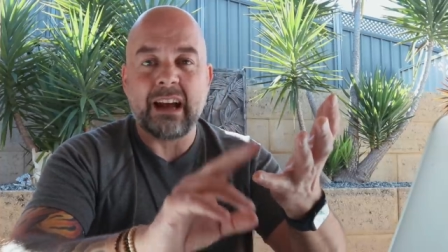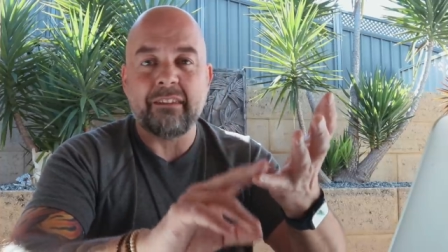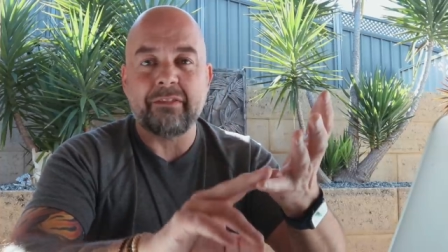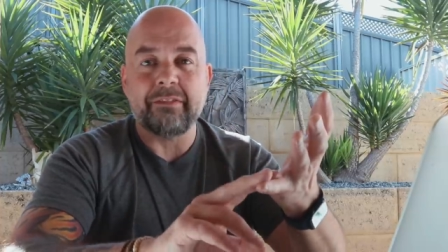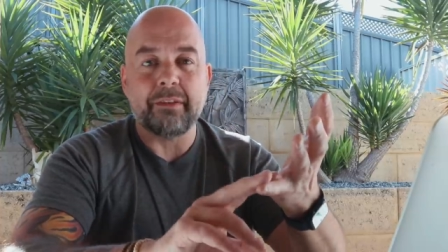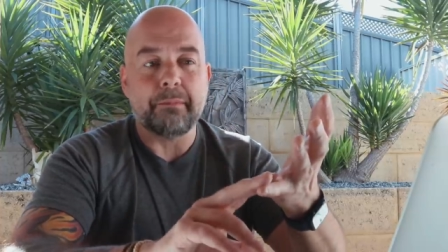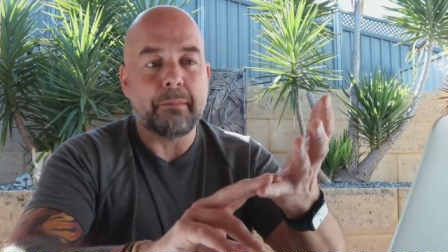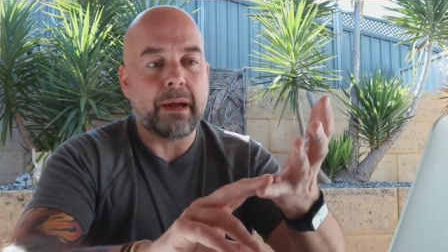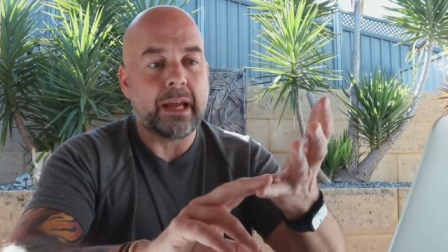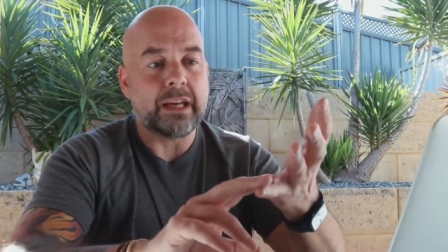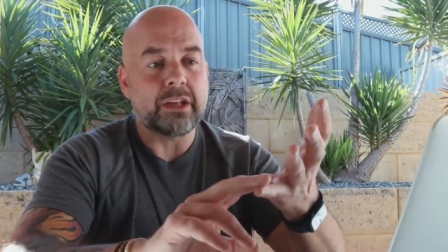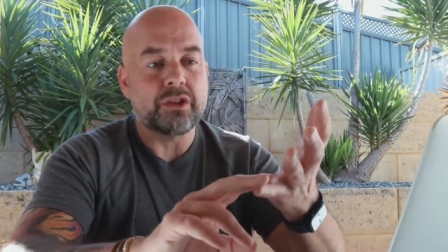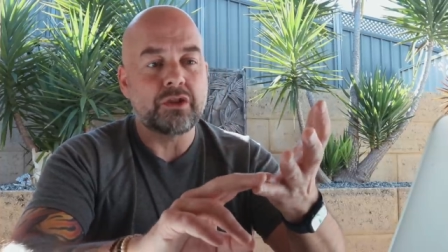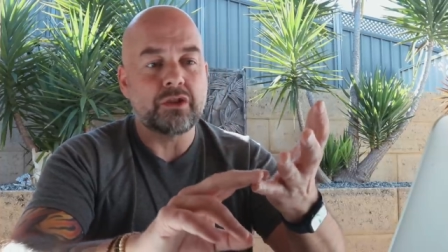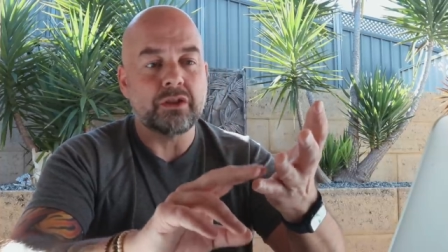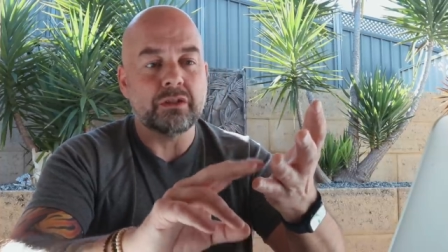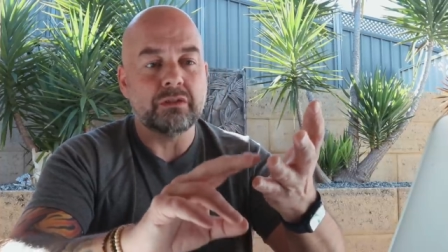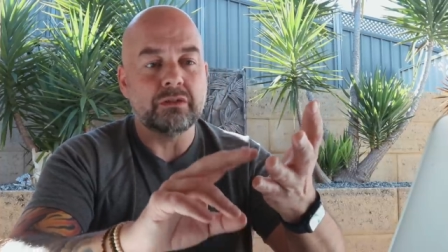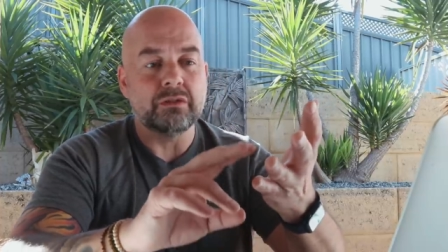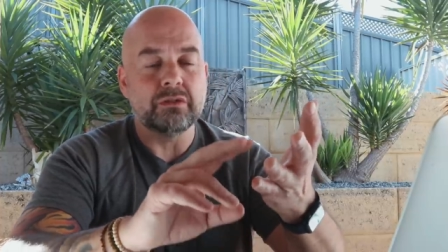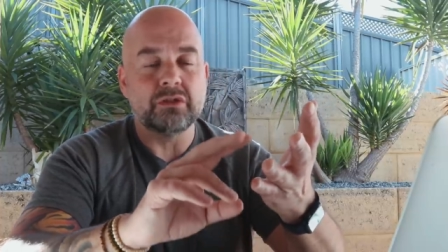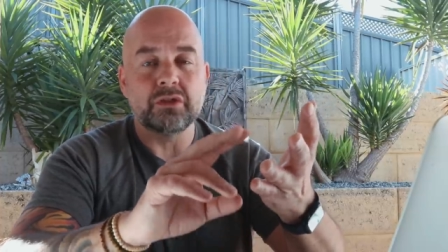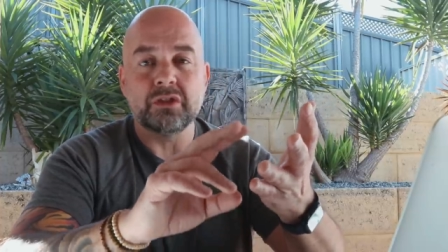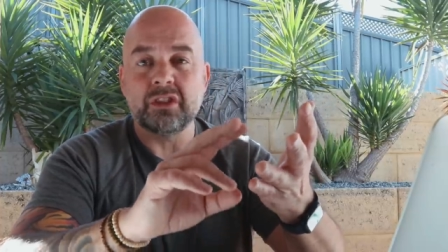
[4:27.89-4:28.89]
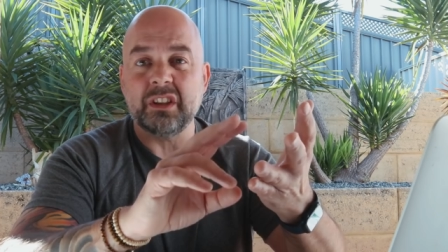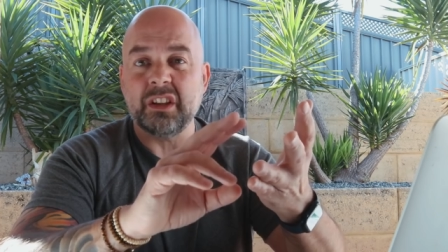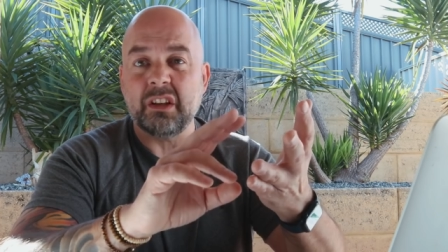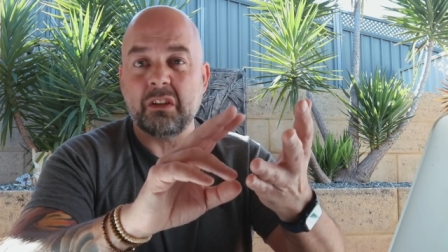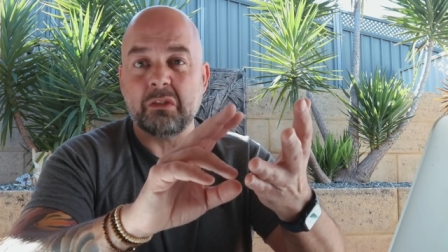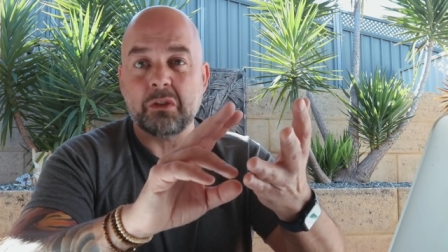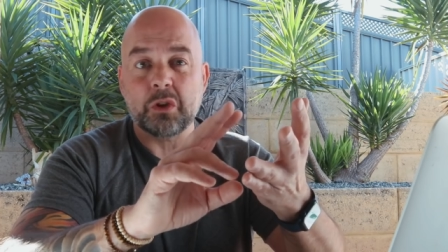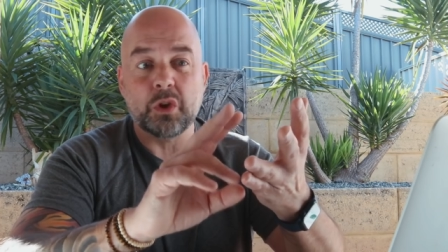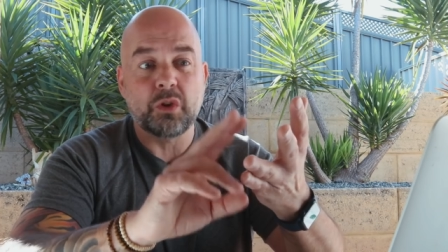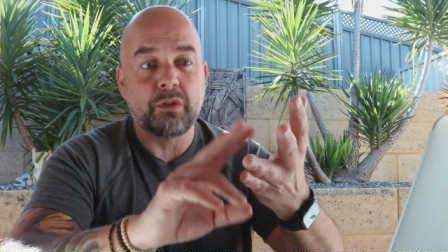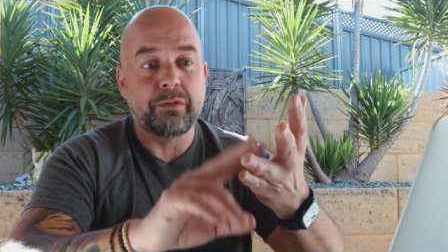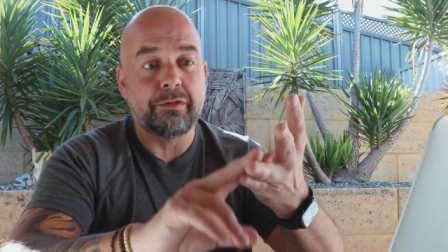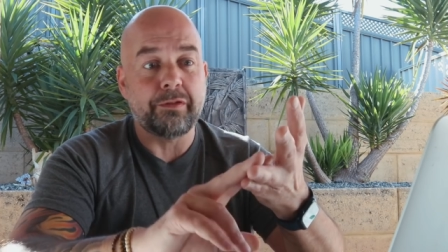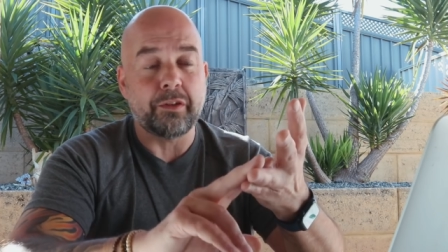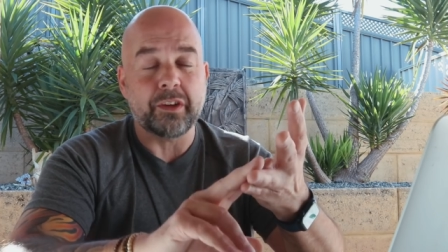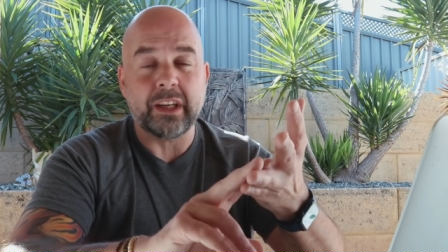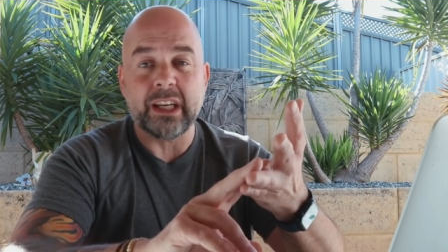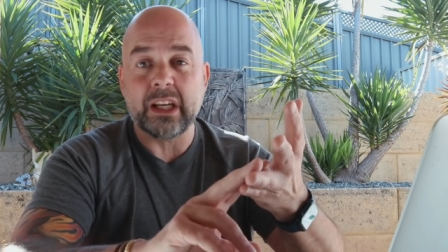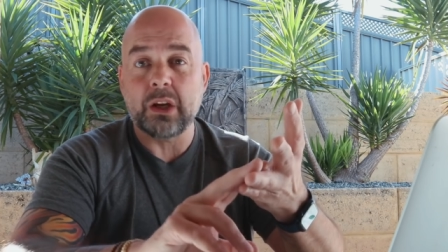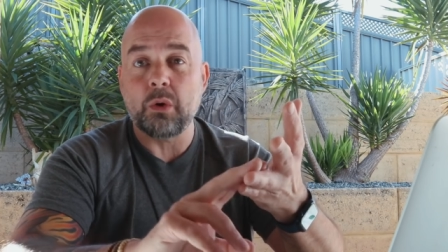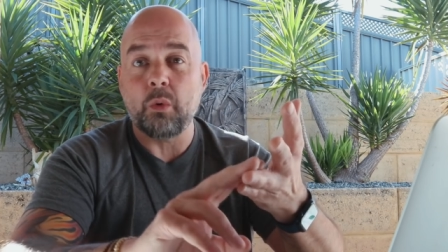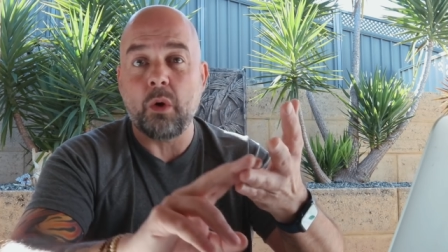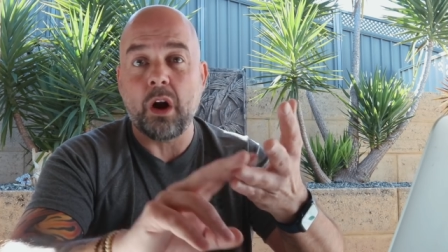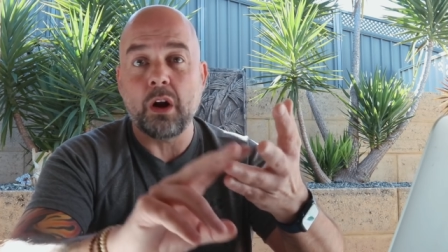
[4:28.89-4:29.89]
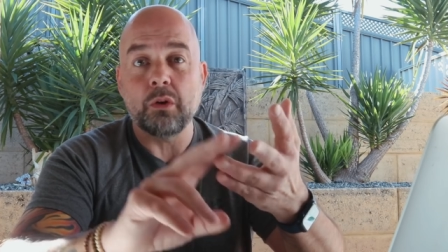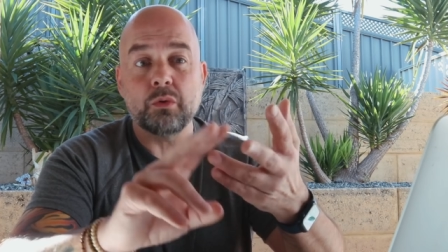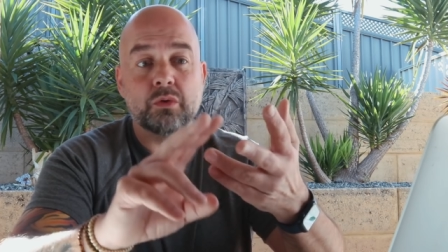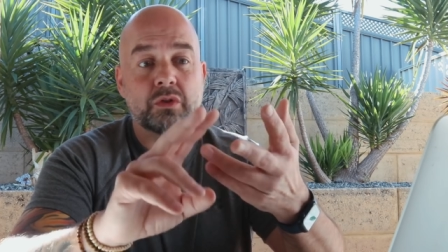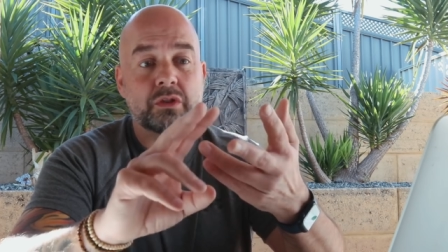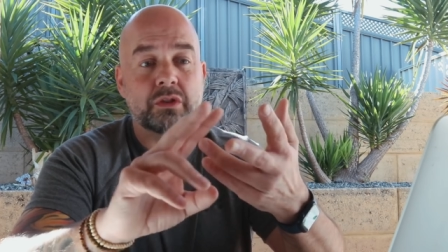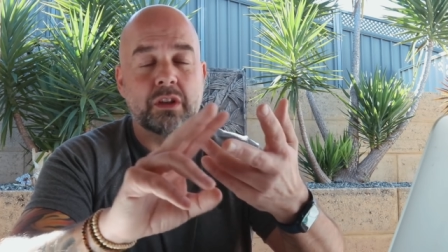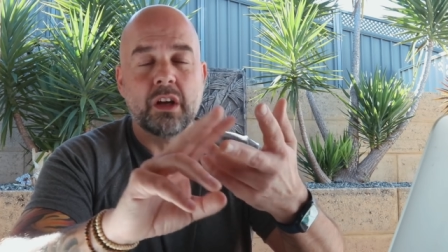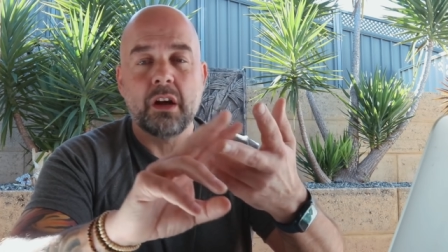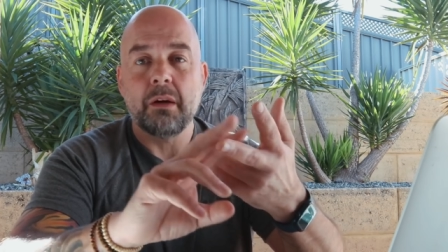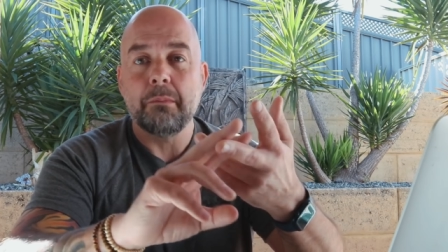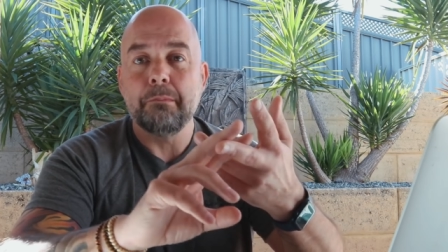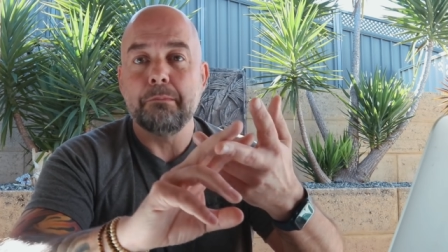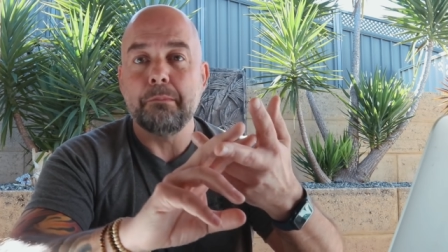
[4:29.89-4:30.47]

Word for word: affirmations, you know, funny quotes,